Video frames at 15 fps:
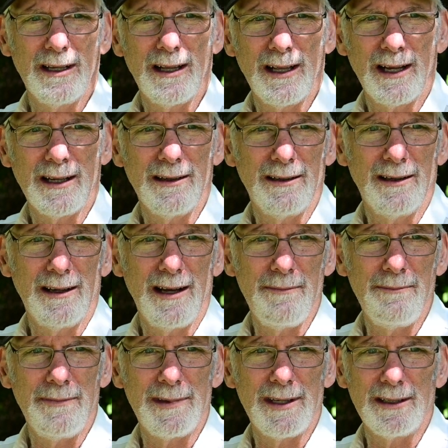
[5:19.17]
I
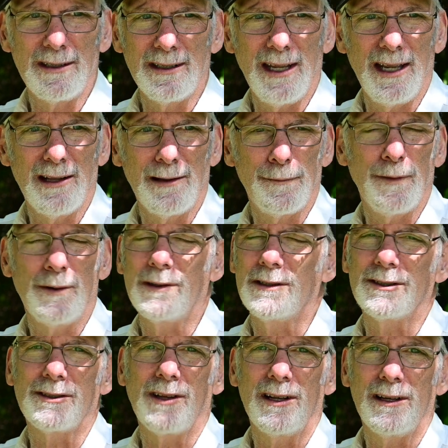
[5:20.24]
didn't nail
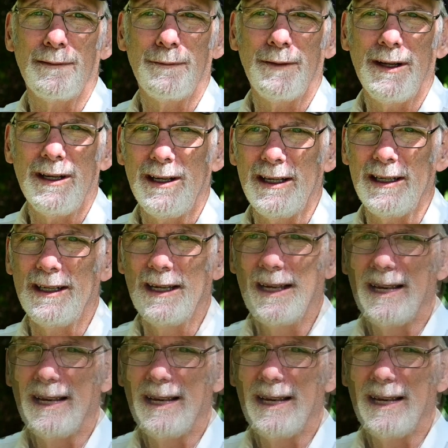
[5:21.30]
focus on infinity.